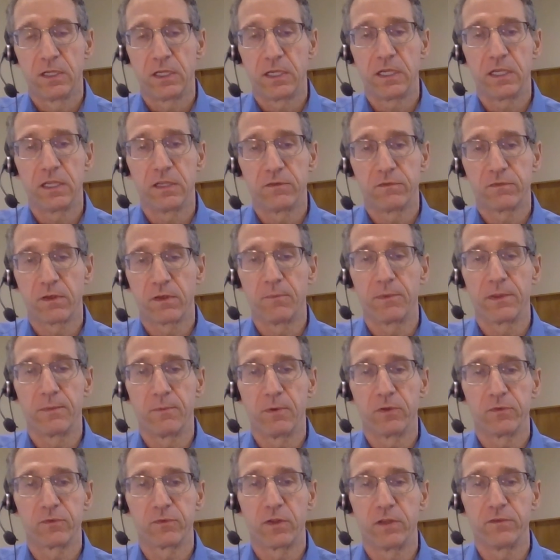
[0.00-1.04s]
in some of the
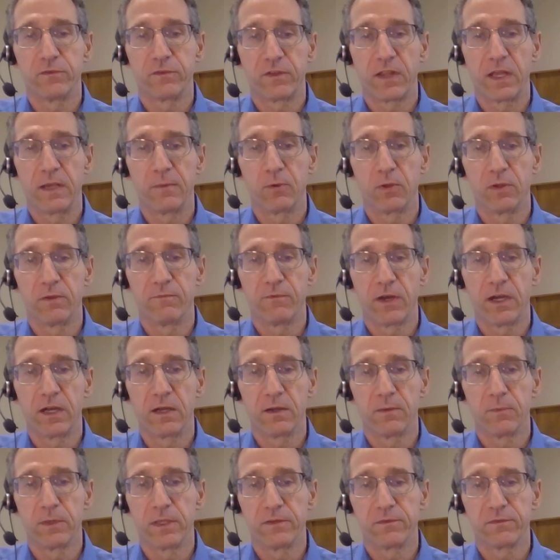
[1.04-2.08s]
most unstable
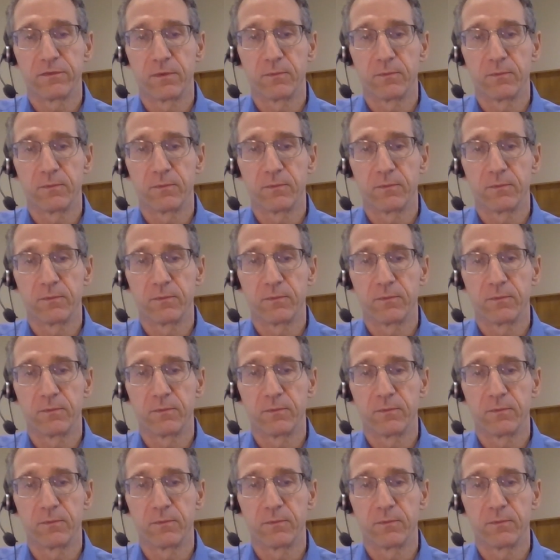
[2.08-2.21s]
environments.